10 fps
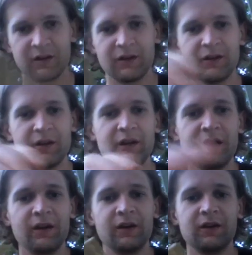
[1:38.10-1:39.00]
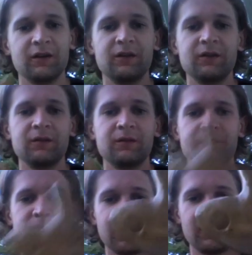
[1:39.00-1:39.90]
Did a
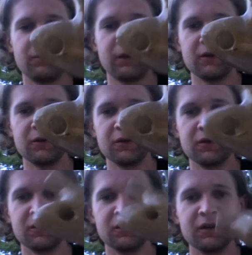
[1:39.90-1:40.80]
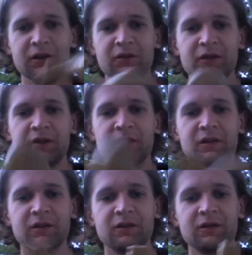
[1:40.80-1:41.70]
kind of painterly looking glaze finish to
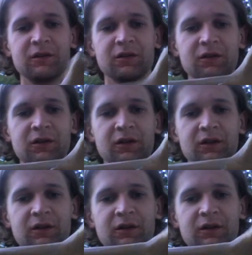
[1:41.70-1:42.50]
this. So it's a